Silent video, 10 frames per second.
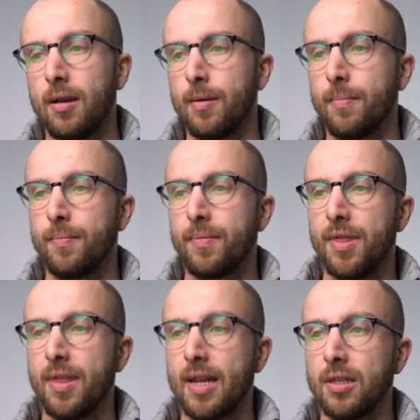um,
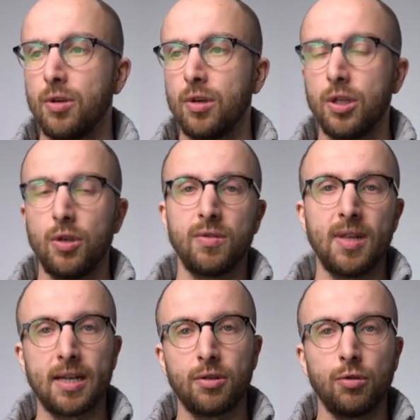then you can use
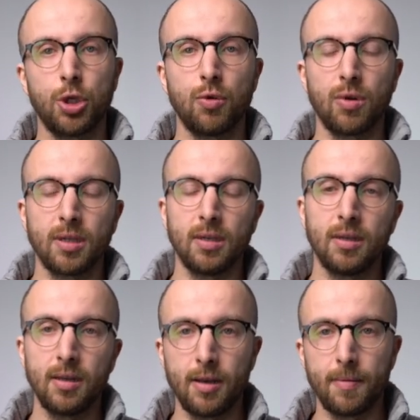that to
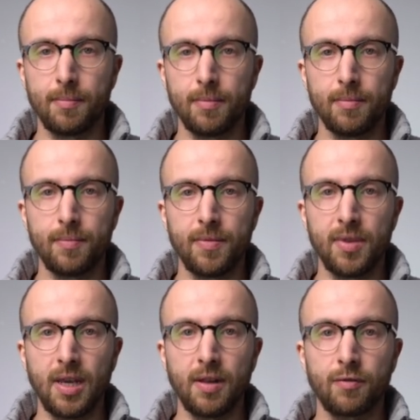shorten um,
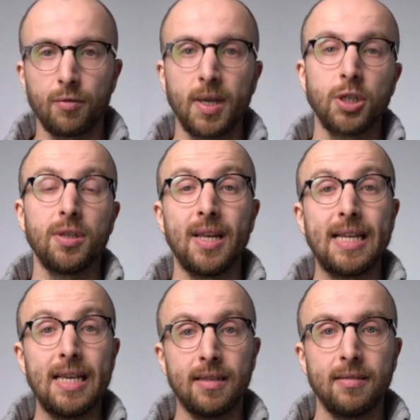the information
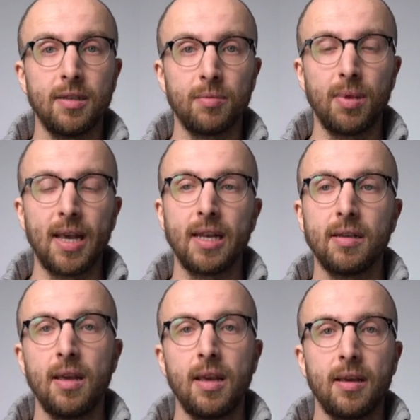that is
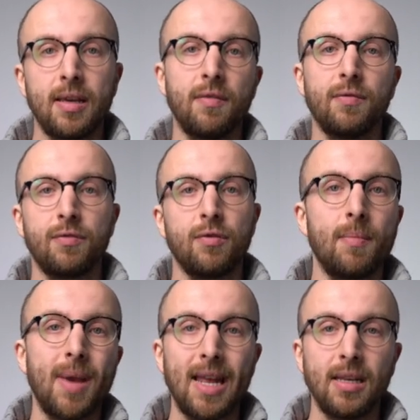displayed given
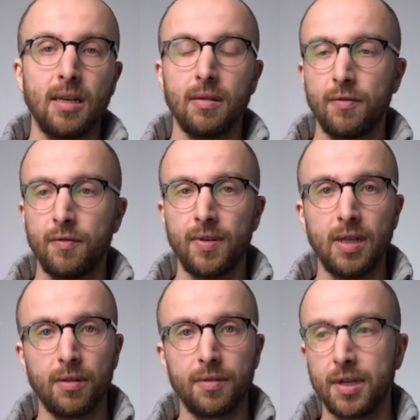from any
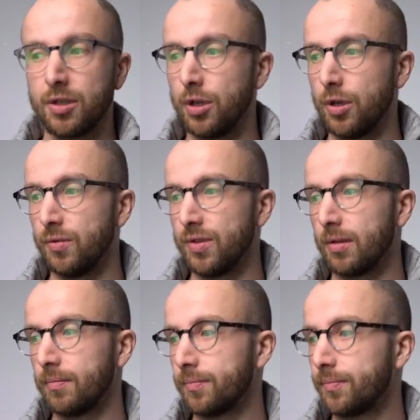field that you're
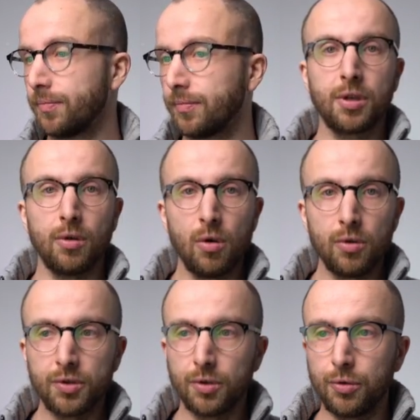using. What you can
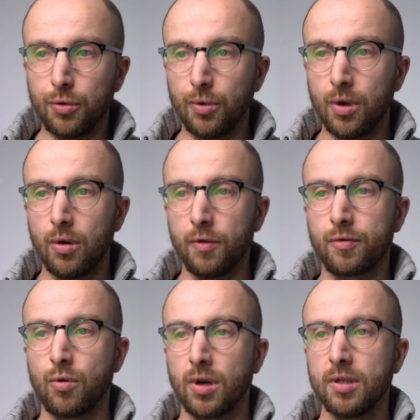also do,
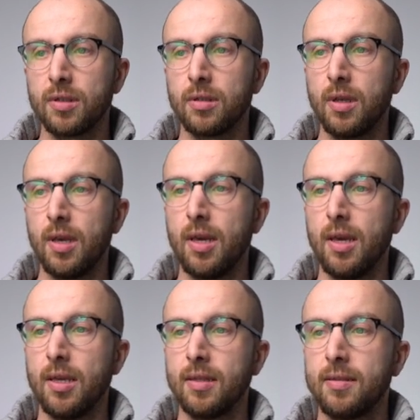of course,
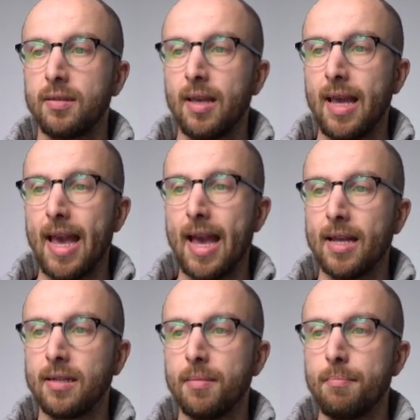is
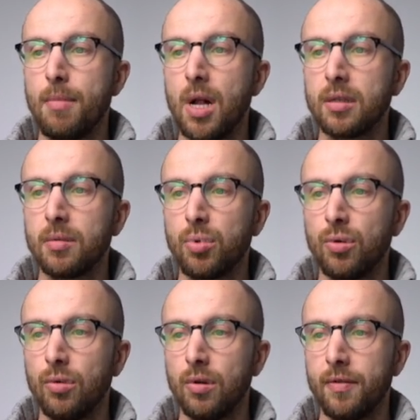add
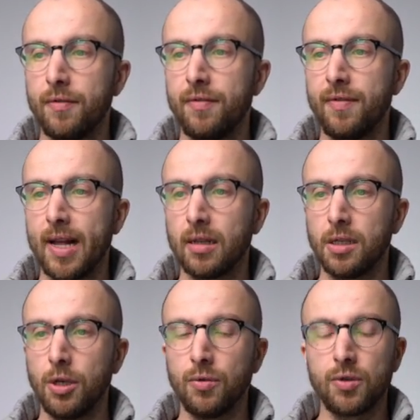multiple
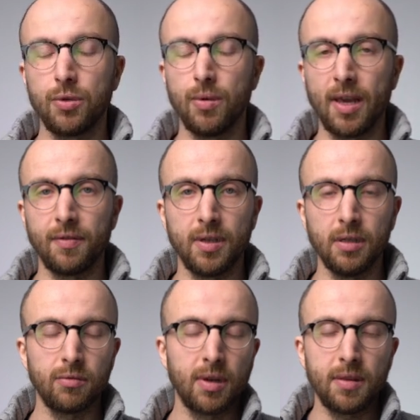values to a
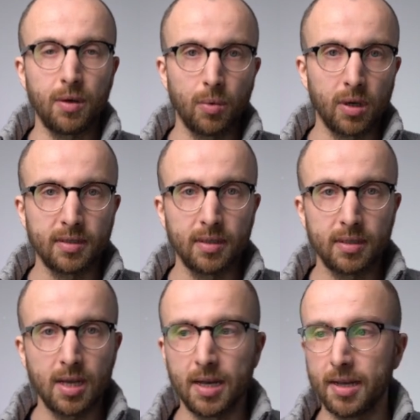field, right? That works
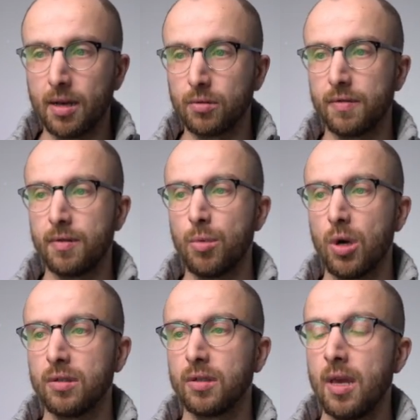in Tana out of the
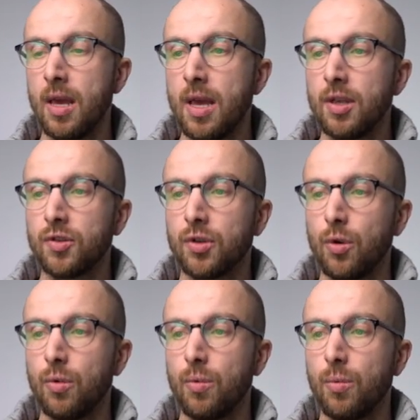box.
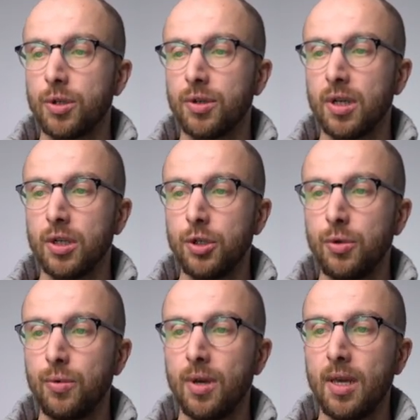So what you can
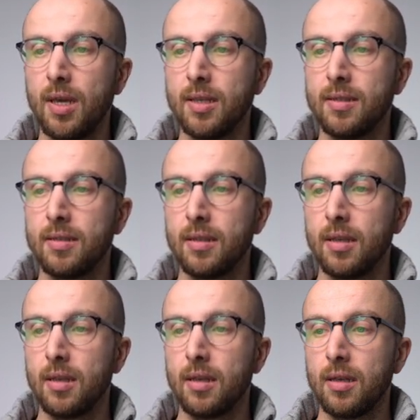do is,
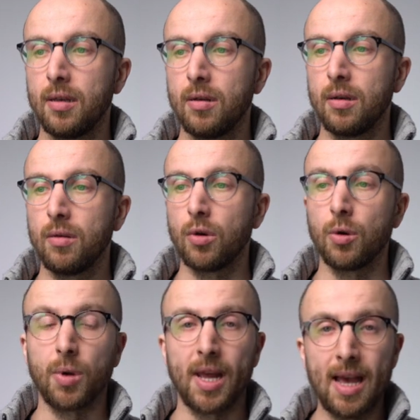
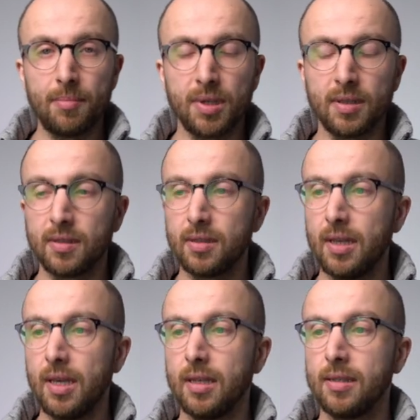or what
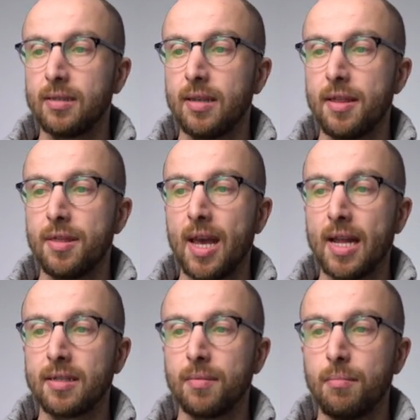happens is
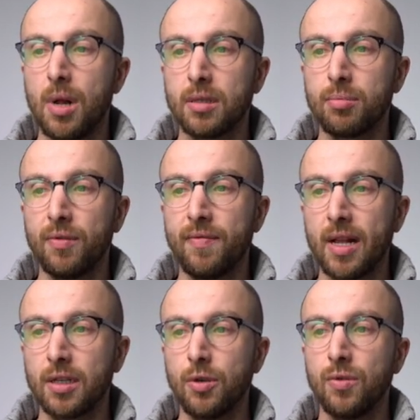that multiple
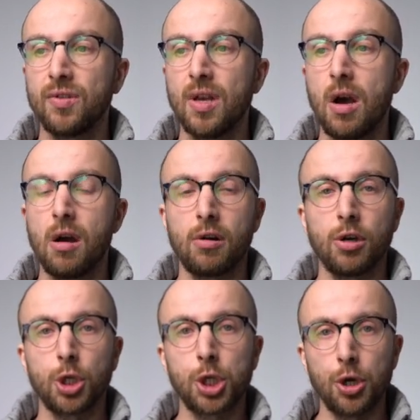values are